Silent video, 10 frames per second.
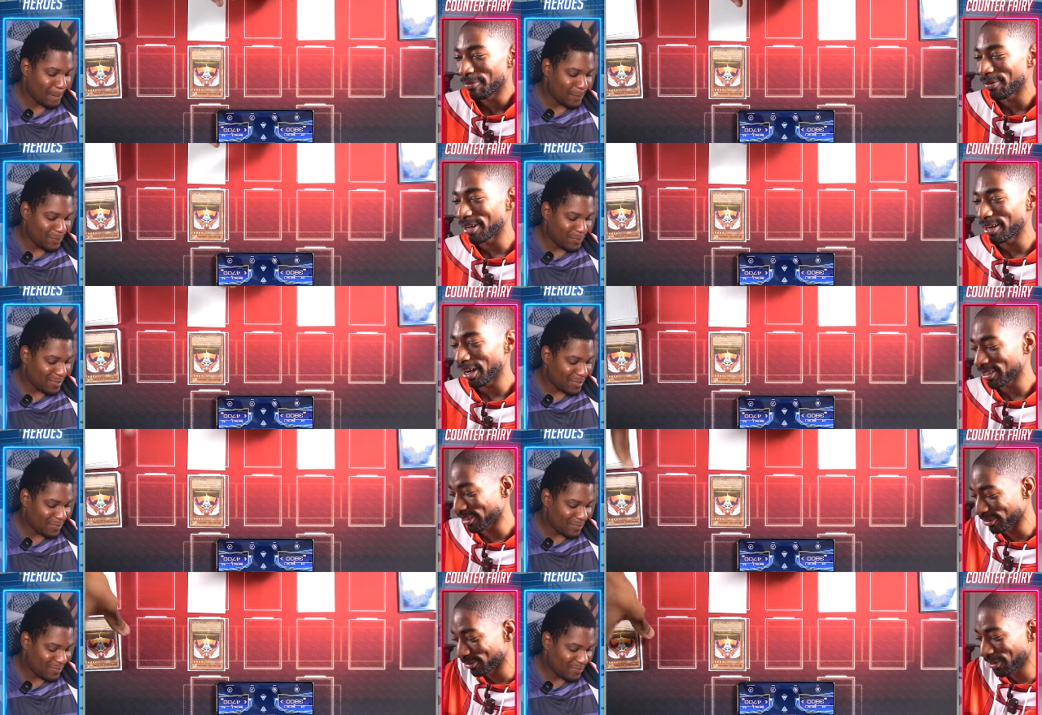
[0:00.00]
Speaker 1: but I just
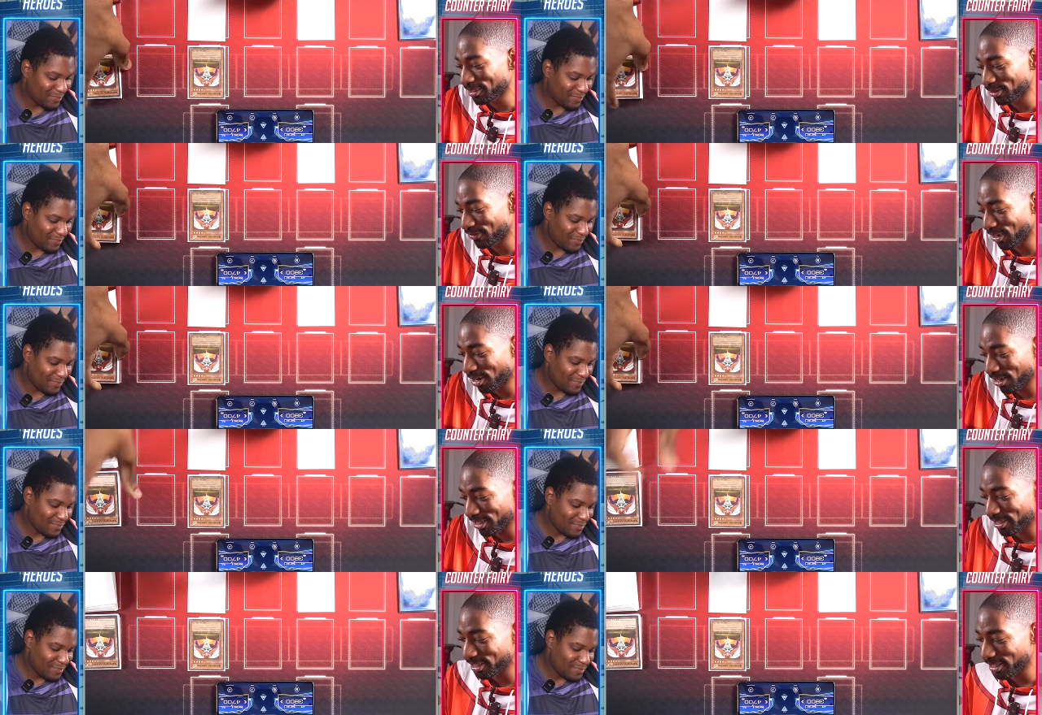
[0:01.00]
lose my two
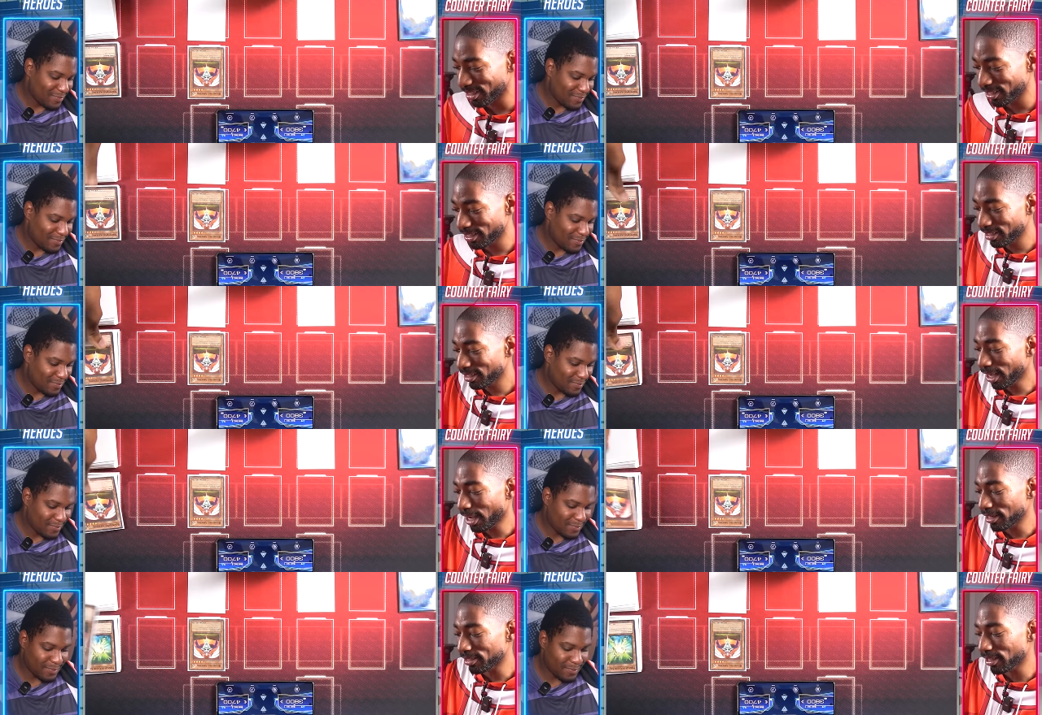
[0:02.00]
fairies. I
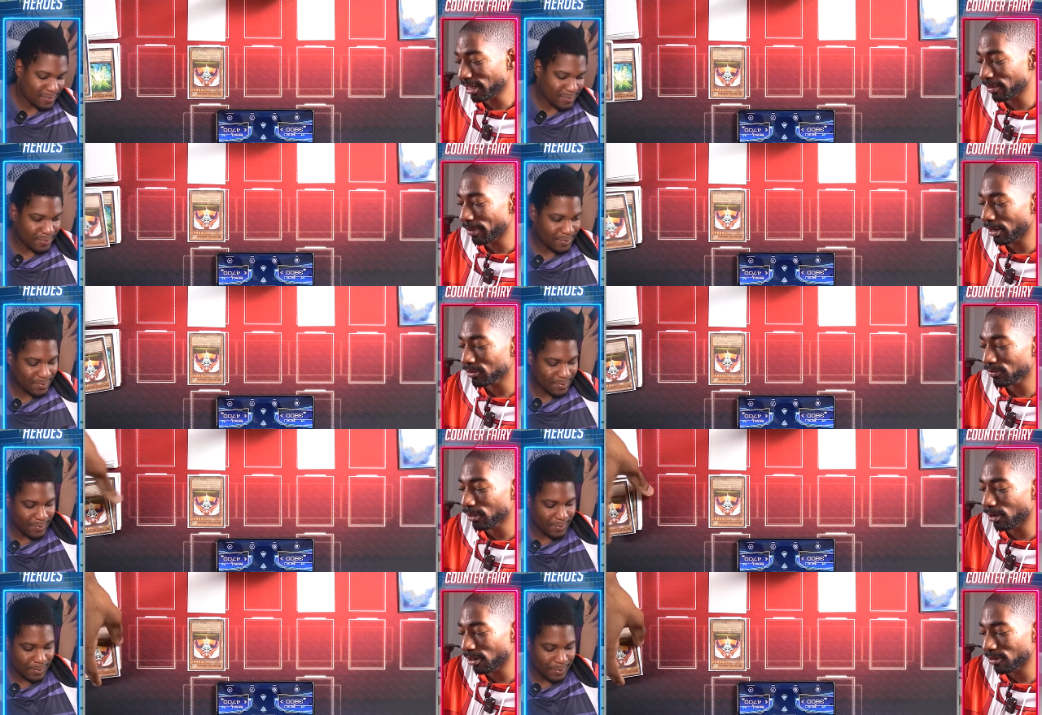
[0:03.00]
had a second Bountiful
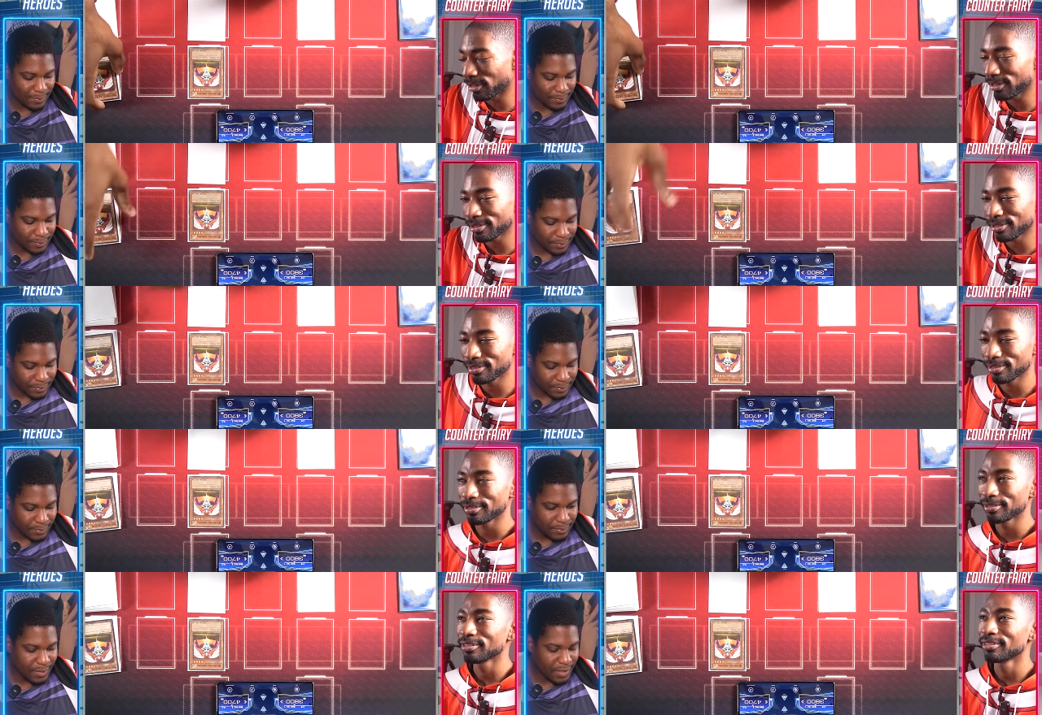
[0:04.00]
Artemis.
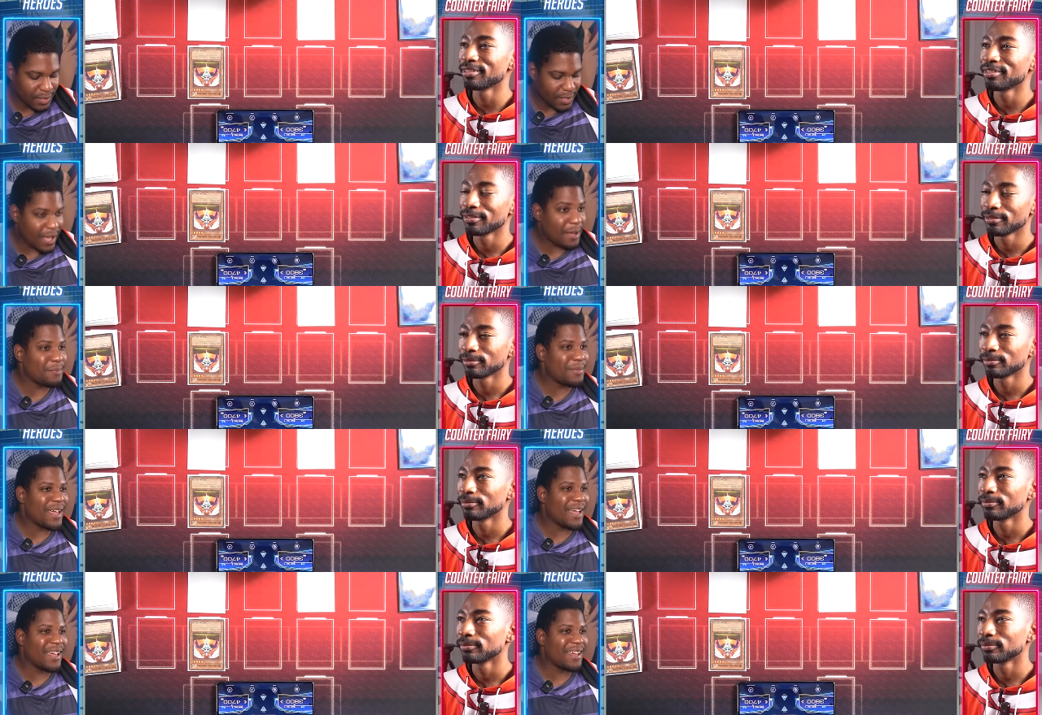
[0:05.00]
Speaker 2: Not
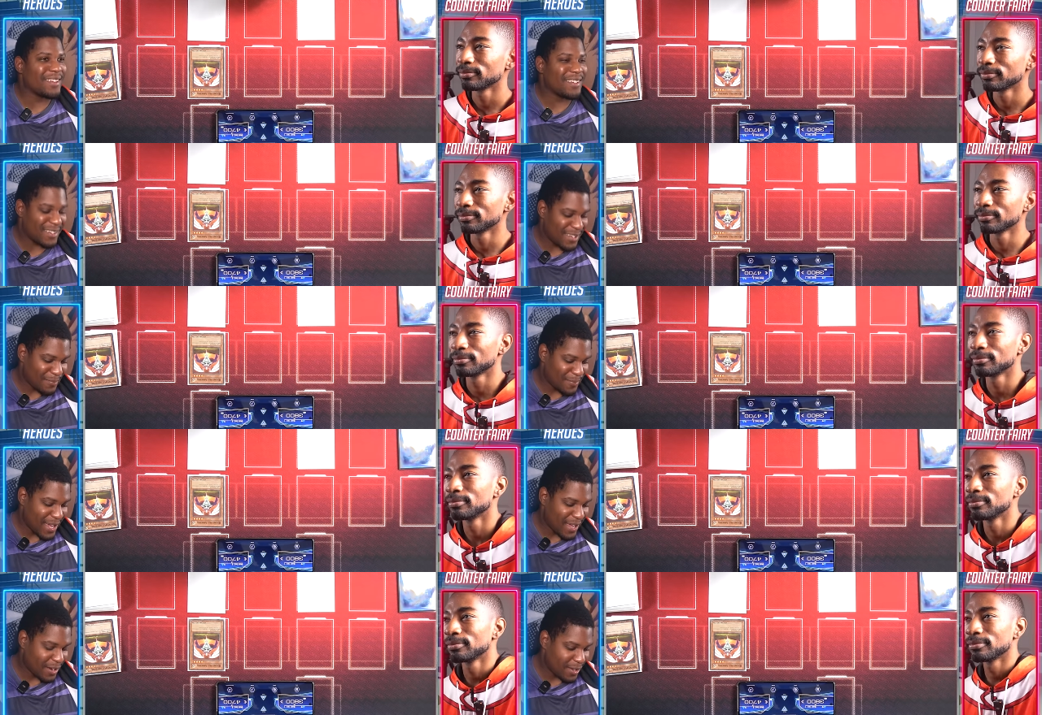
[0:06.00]
bad. Not
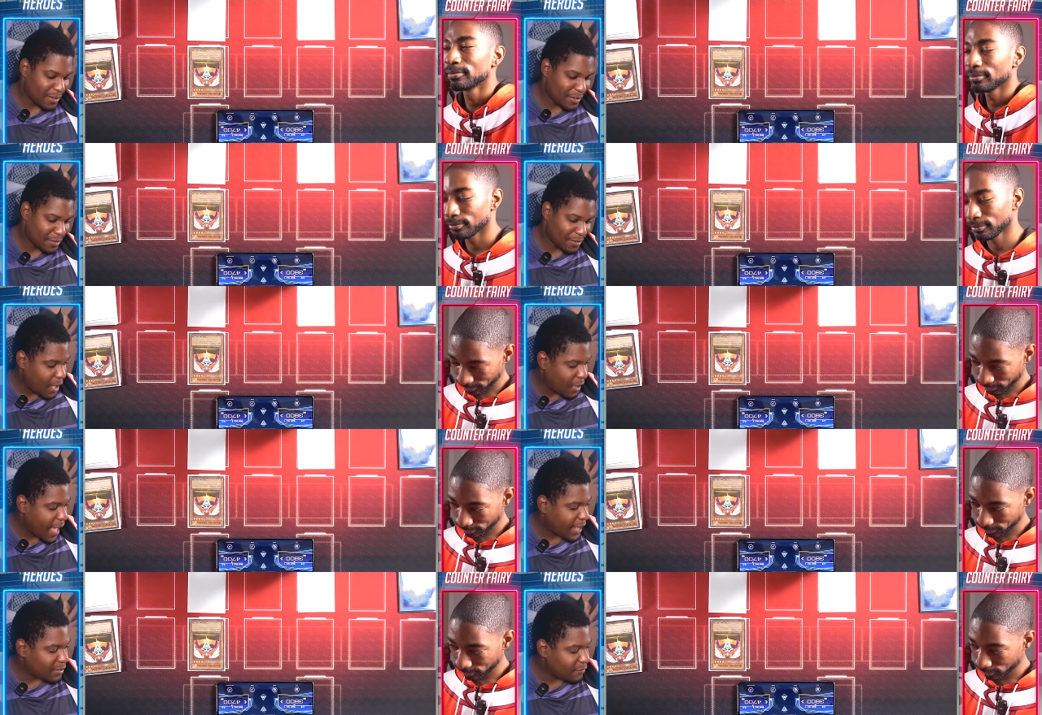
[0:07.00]
bad at all. I'll
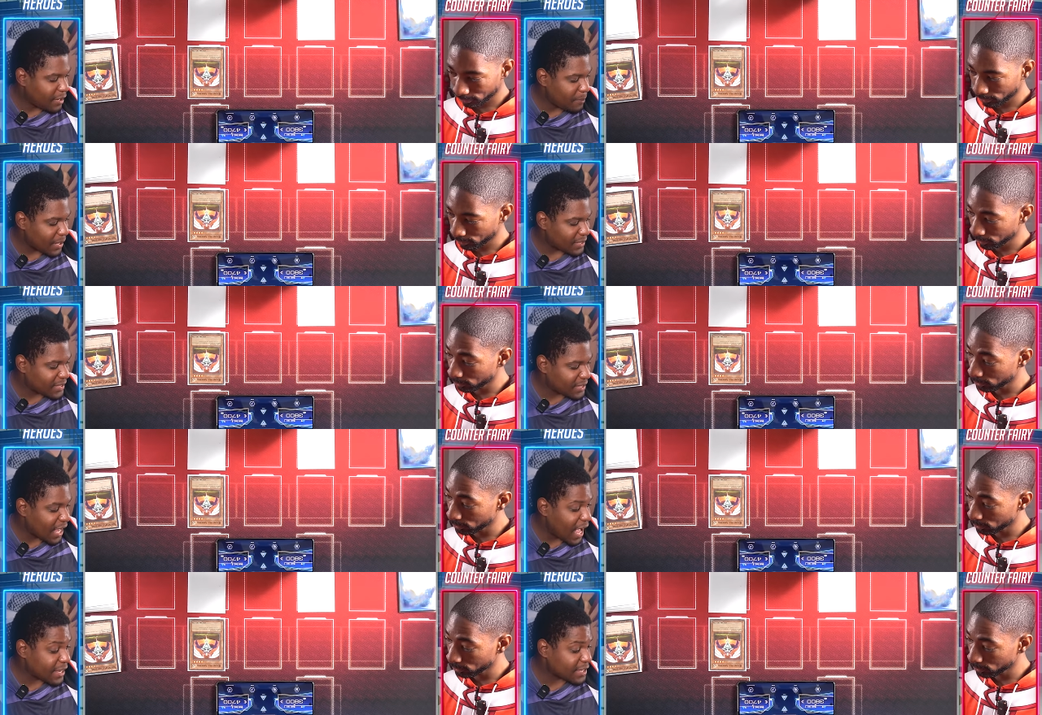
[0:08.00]
activate my
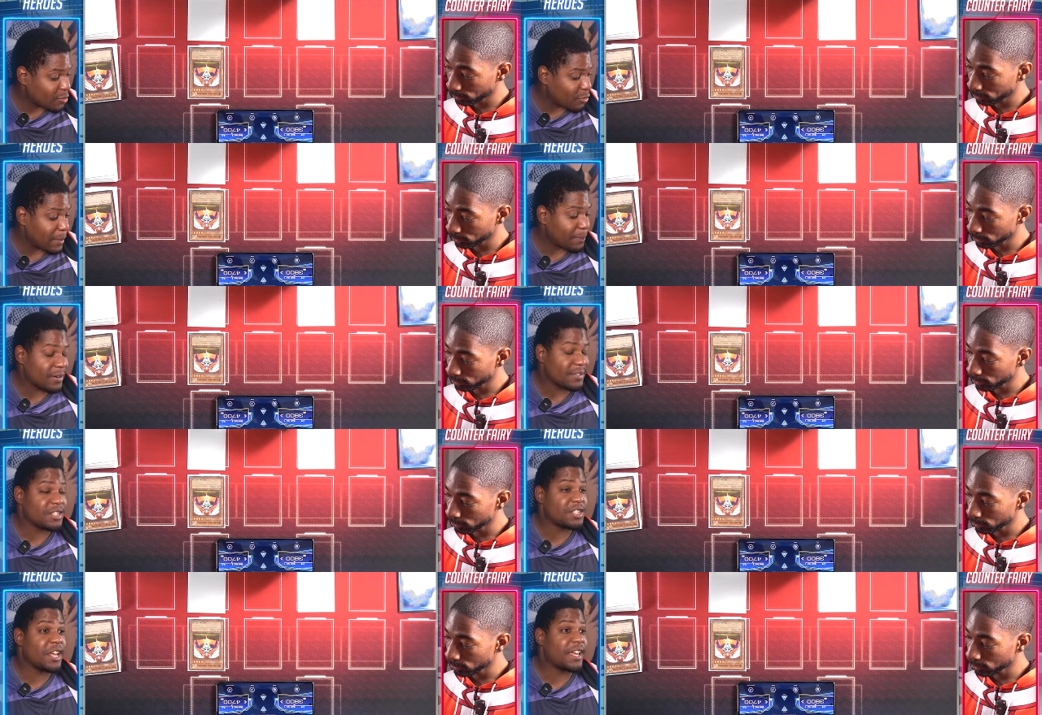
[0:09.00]
Skyscraper
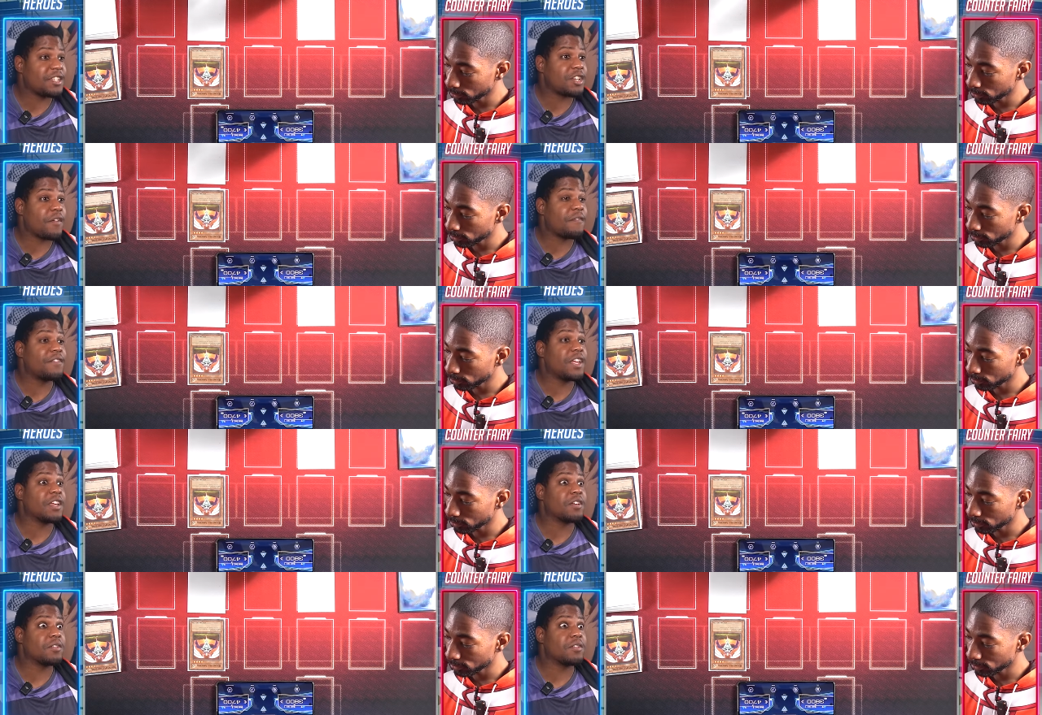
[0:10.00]
to change our field.